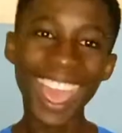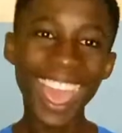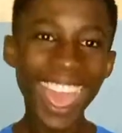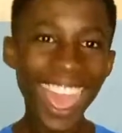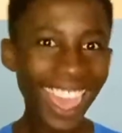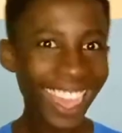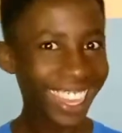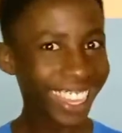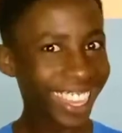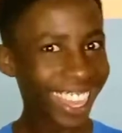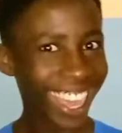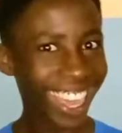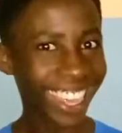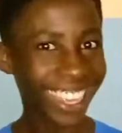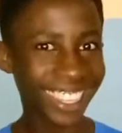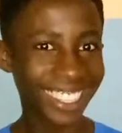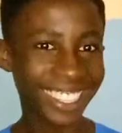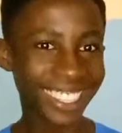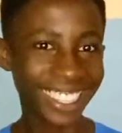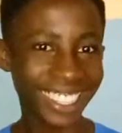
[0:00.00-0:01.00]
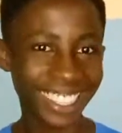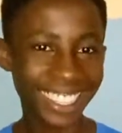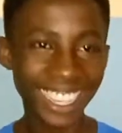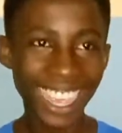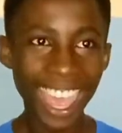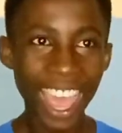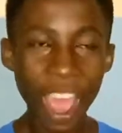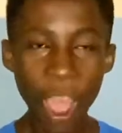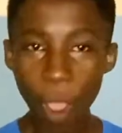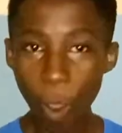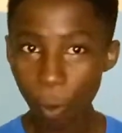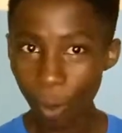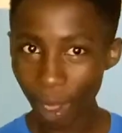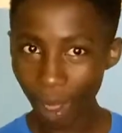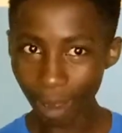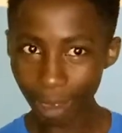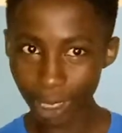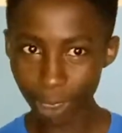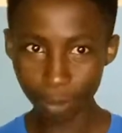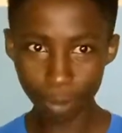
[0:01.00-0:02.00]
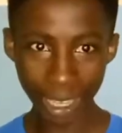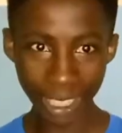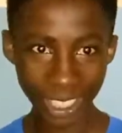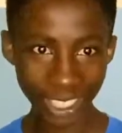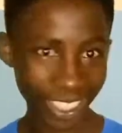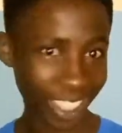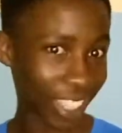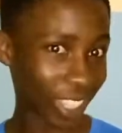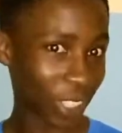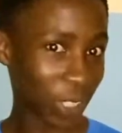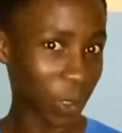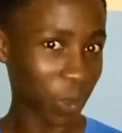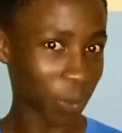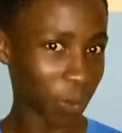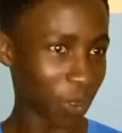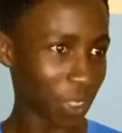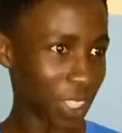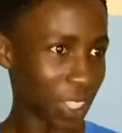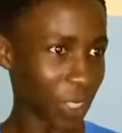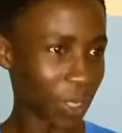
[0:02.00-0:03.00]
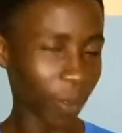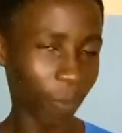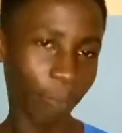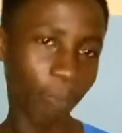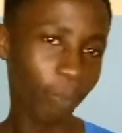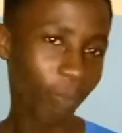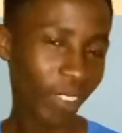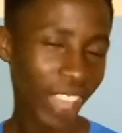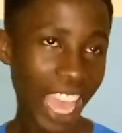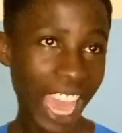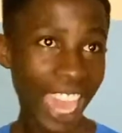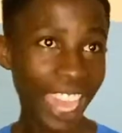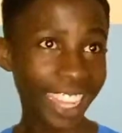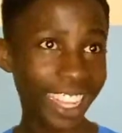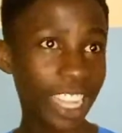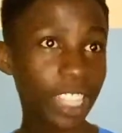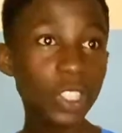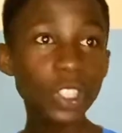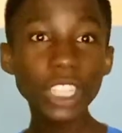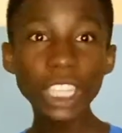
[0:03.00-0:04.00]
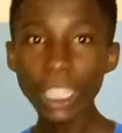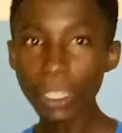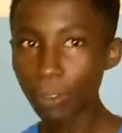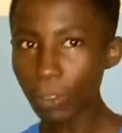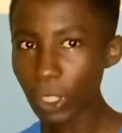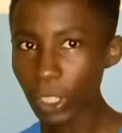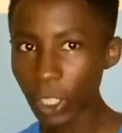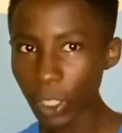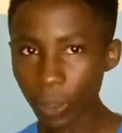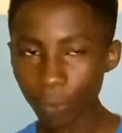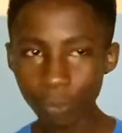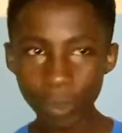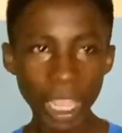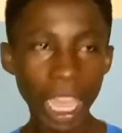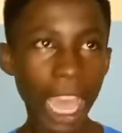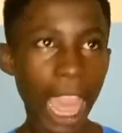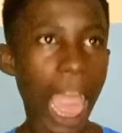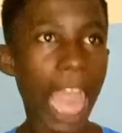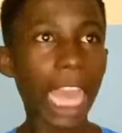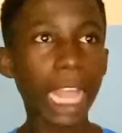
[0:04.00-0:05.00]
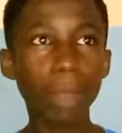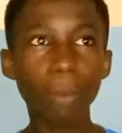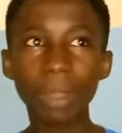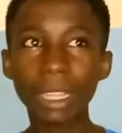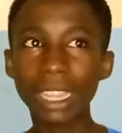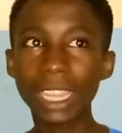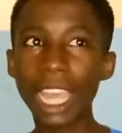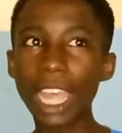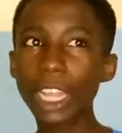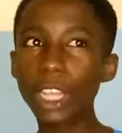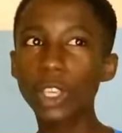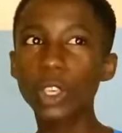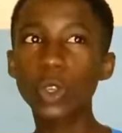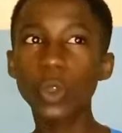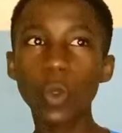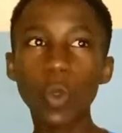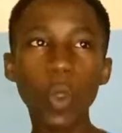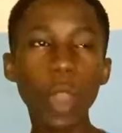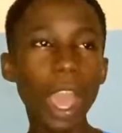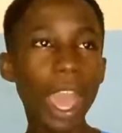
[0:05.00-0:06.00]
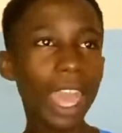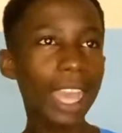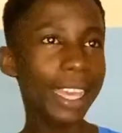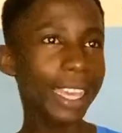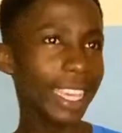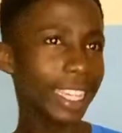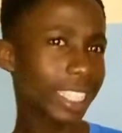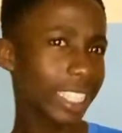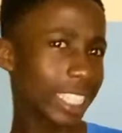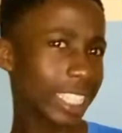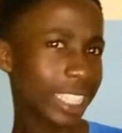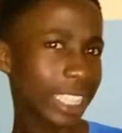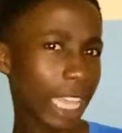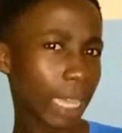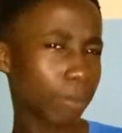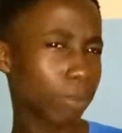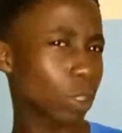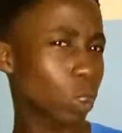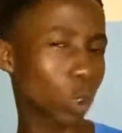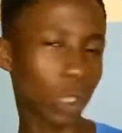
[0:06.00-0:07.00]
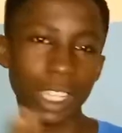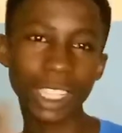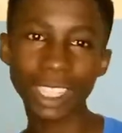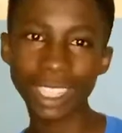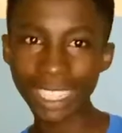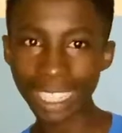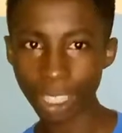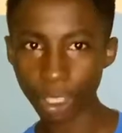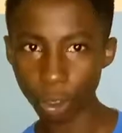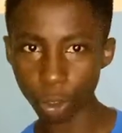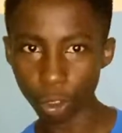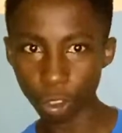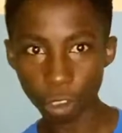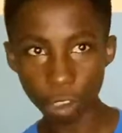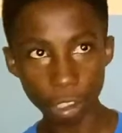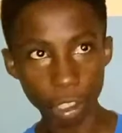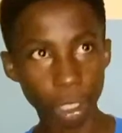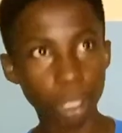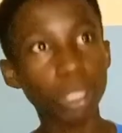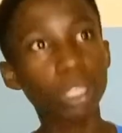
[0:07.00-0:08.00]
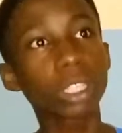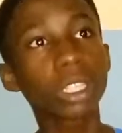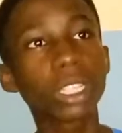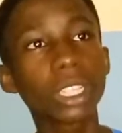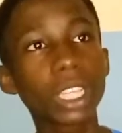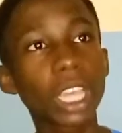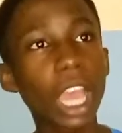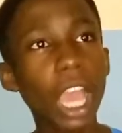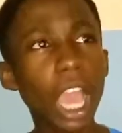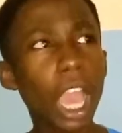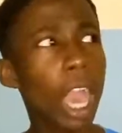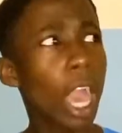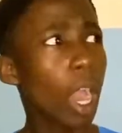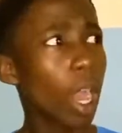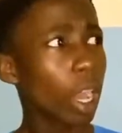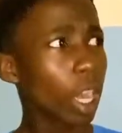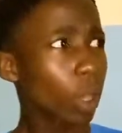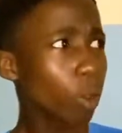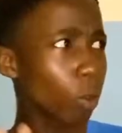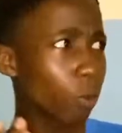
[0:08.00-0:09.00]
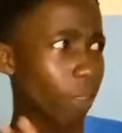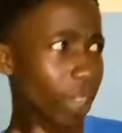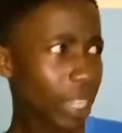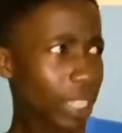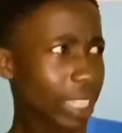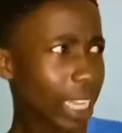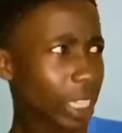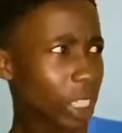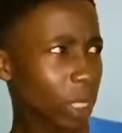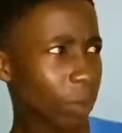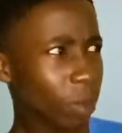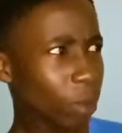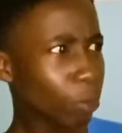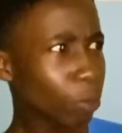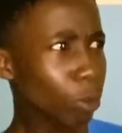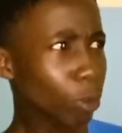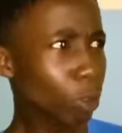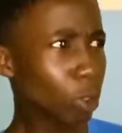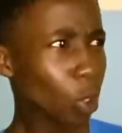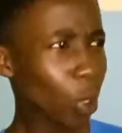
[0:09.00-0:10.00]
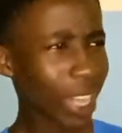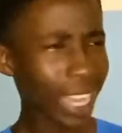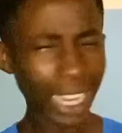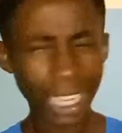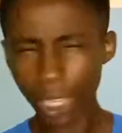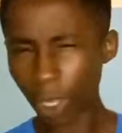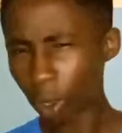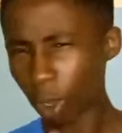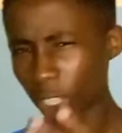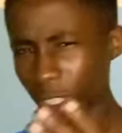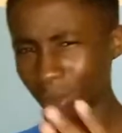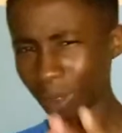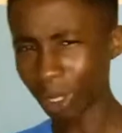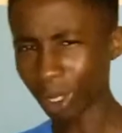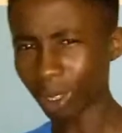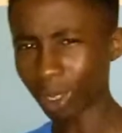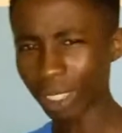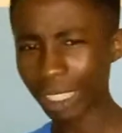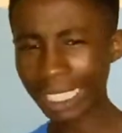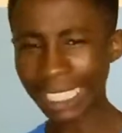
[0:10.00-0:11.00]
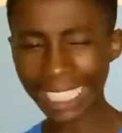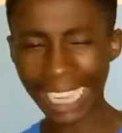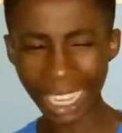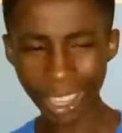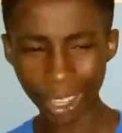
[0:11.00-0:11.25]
Hi guys, welcome to my today YouTube video. In our today's video, I'm gonna be telling you easy steps to learn technical drawing. Okay, we find out that some people don't like the course because it